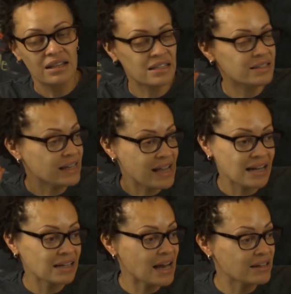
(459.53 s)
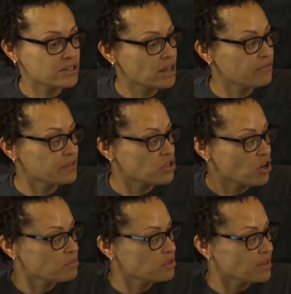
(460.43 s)
they got a lot of stuff in
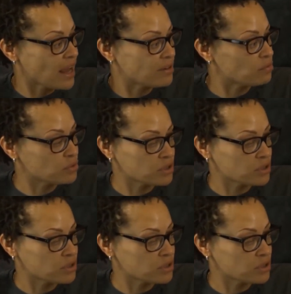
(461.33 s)
terms of like